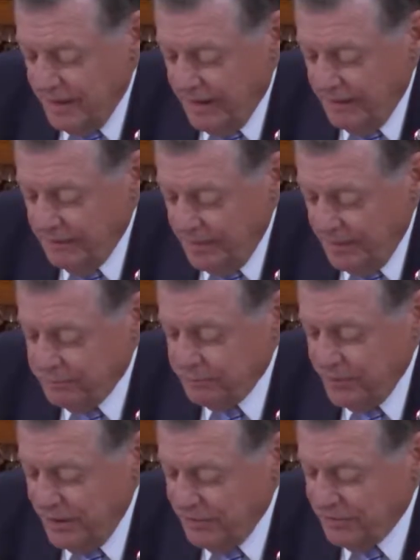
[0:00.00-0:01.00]
I'm uh,
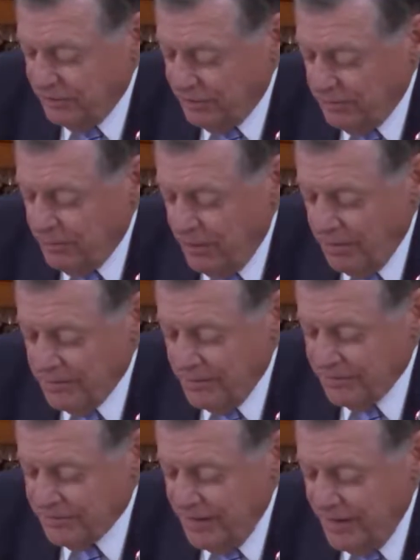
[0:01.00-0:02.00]
pleased that the
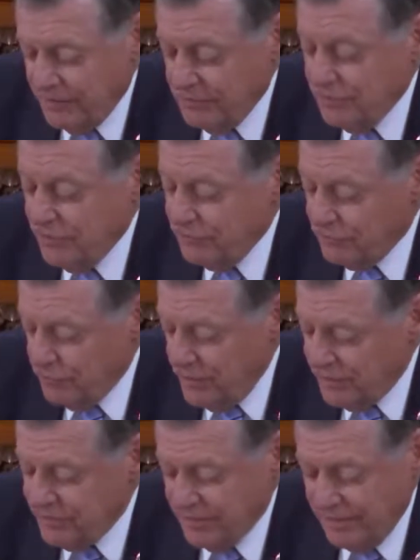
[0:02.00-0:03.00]
department has now just
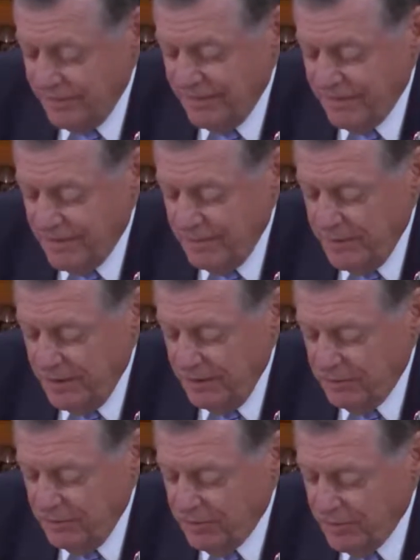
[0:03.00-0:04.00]
recently
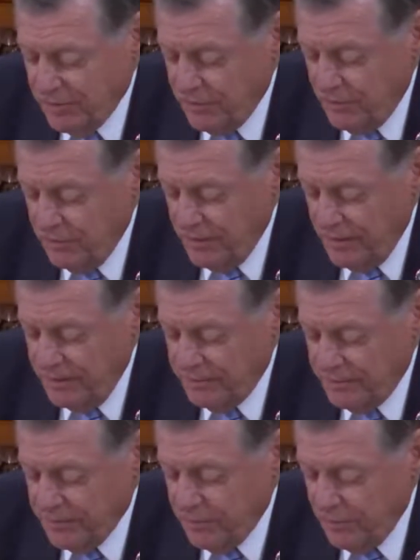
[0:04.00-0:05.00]
committed to procurement, a
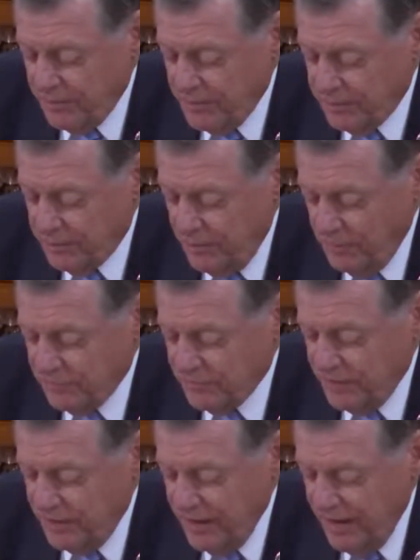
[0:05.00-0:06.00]
procurement
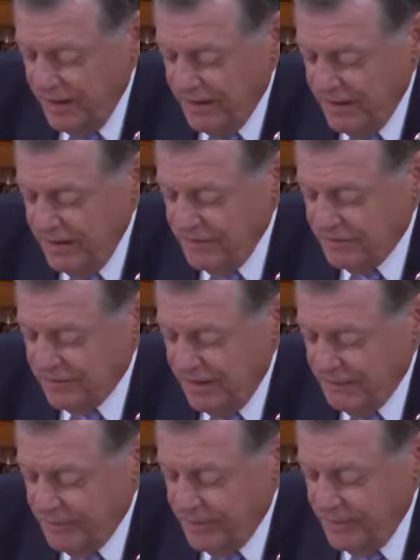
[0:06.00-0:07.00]
approach, the
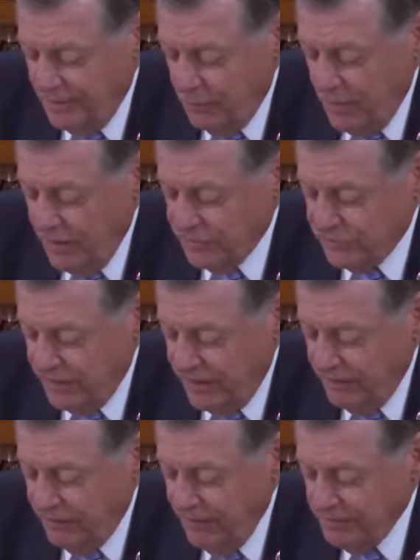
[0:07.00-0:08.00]
E7 uh,
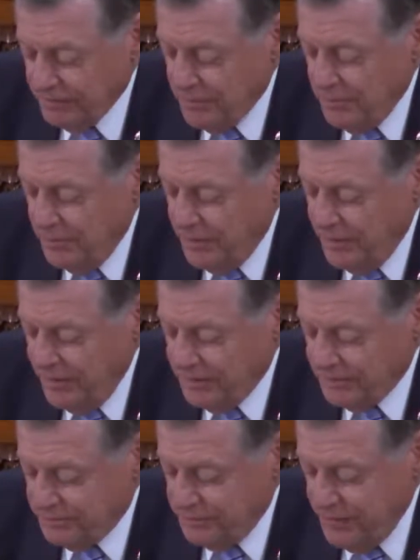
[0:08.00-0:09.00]
Wedgetail, but it
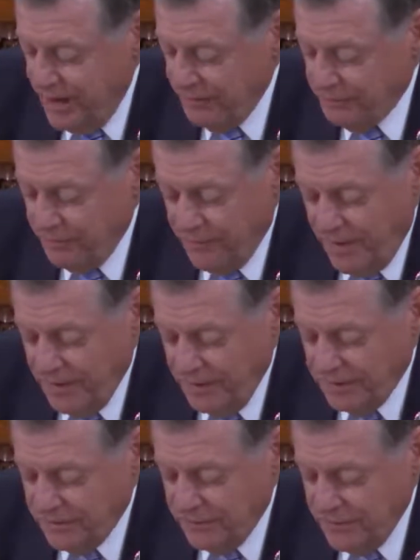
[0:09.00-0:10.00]
has not
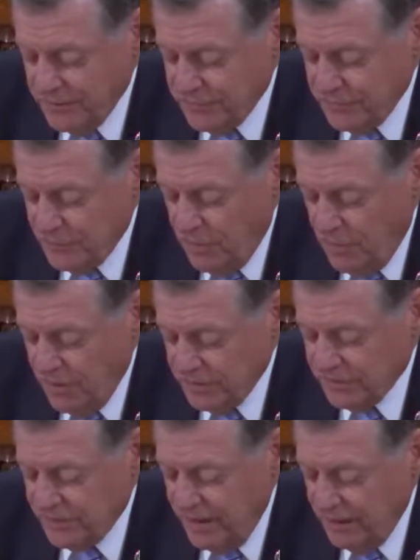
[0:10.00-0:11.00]
provided sufficient
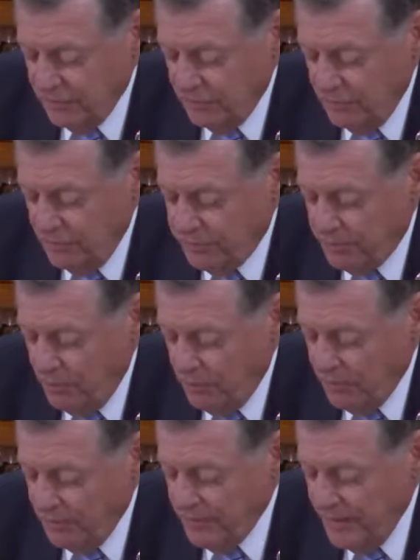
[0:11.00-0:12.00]
cost, schedule, or
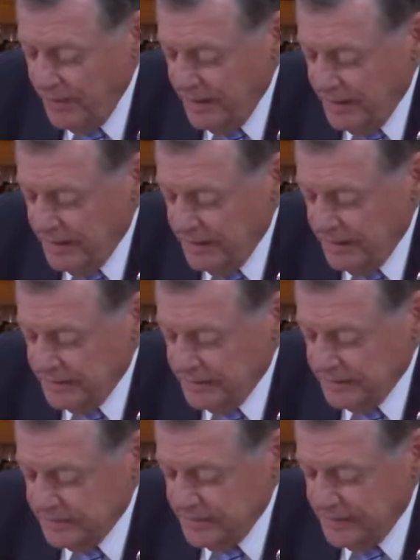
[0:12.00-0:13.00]
program
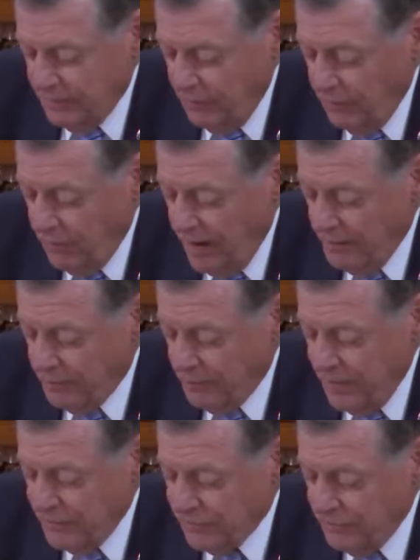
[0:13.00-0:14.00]
uh, uh or
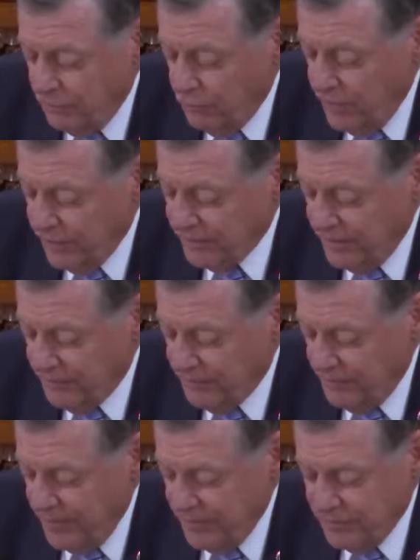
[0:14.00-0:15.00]
operational risk
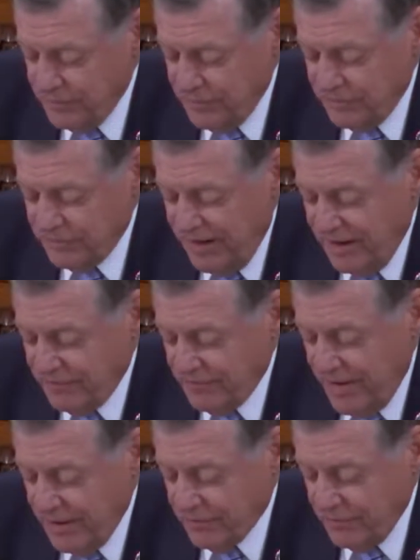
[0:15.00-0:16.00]
information to
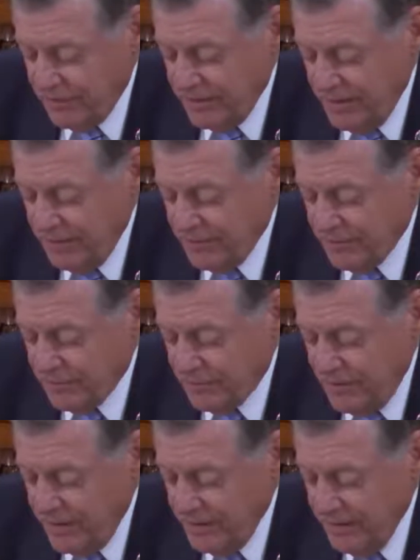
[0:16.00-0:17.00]
satisfactorily
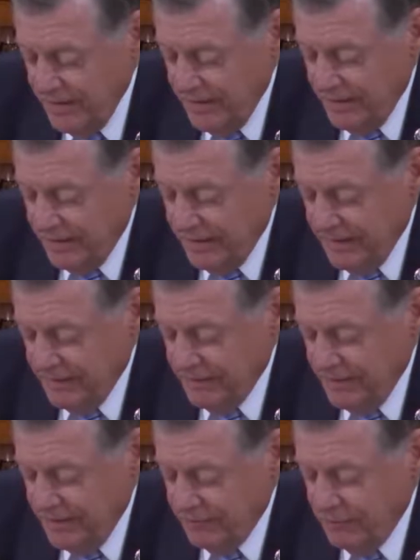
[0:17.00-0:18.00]
demonstrate uh,
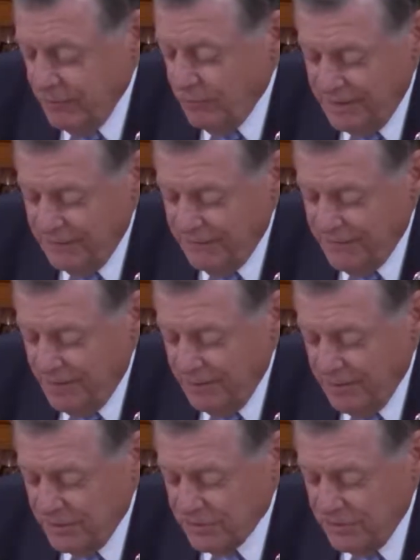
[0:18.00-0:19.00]
that would be very
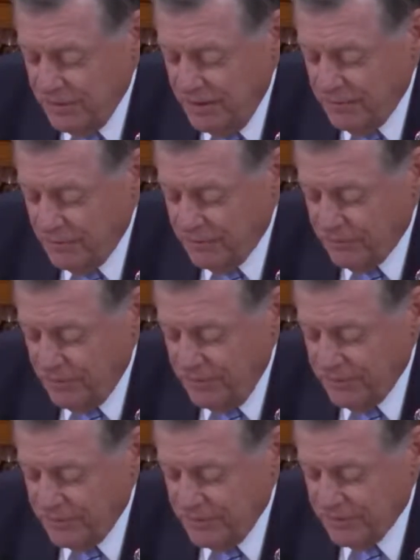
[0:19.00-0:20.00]
much a numbers
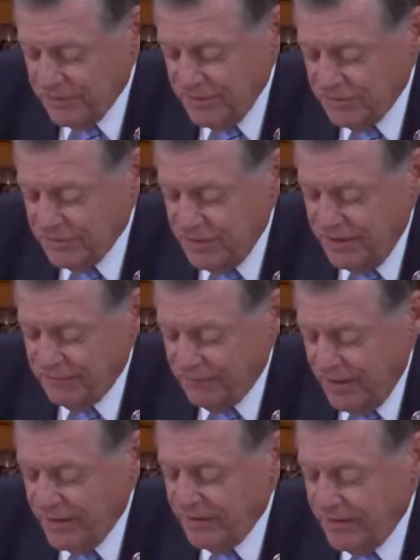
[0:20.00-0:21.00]
driven decision and
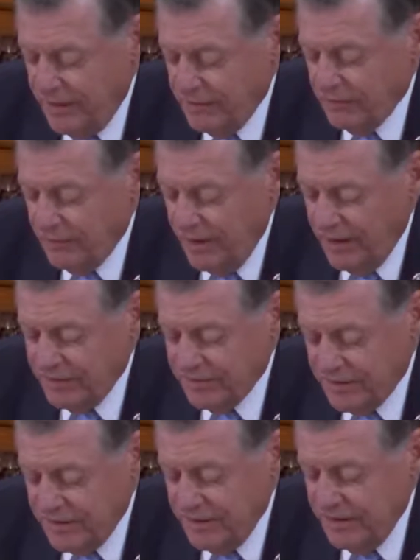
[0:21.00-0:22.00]
frankly
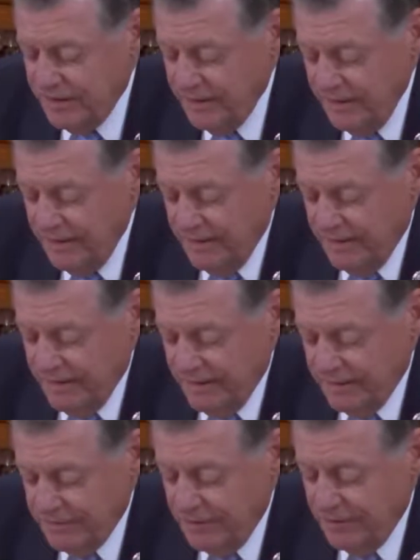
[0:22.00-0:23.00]
underlines again
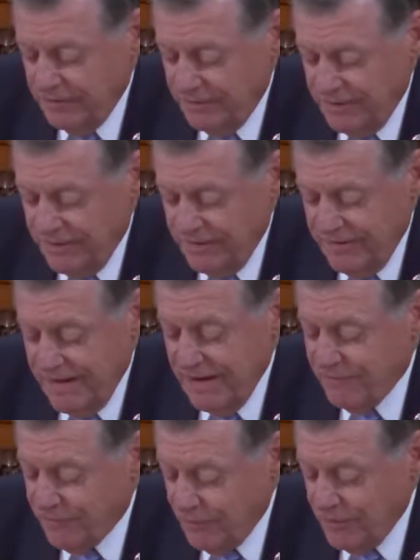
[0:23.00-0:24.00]
uh, the, the
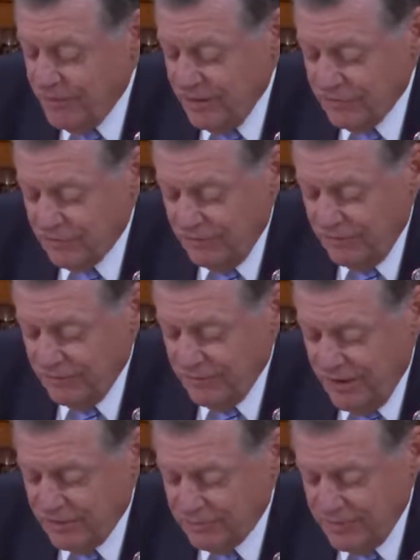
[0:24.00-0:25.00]
need for additional
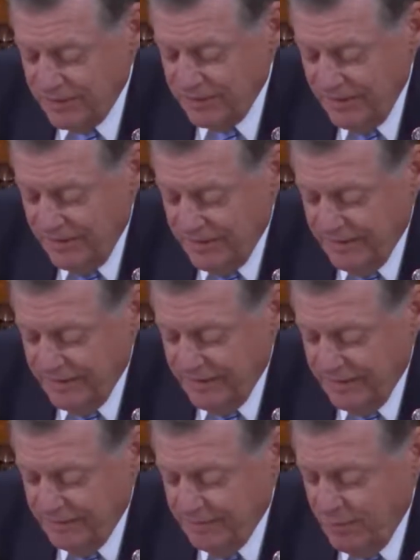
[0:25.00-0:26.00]
investment
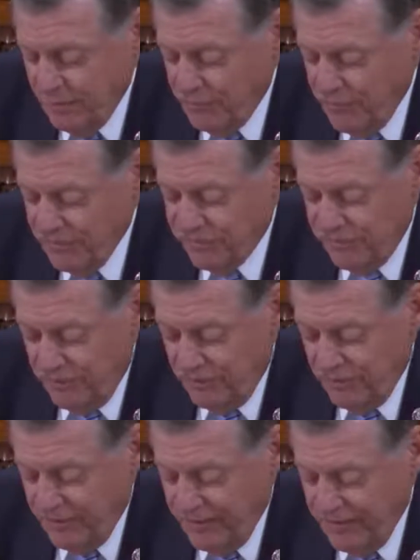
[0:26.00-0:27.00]
uh, both this
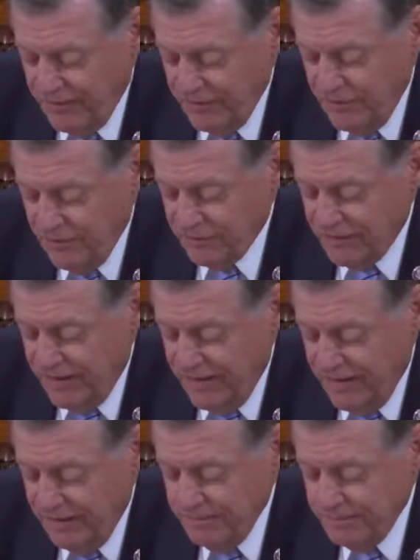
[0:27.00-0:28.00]
year and in years
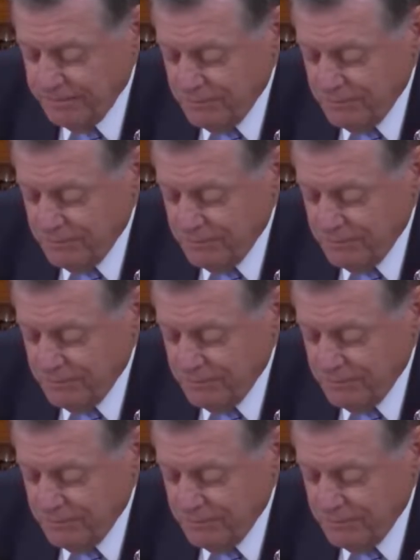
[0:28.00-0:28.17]
ahead.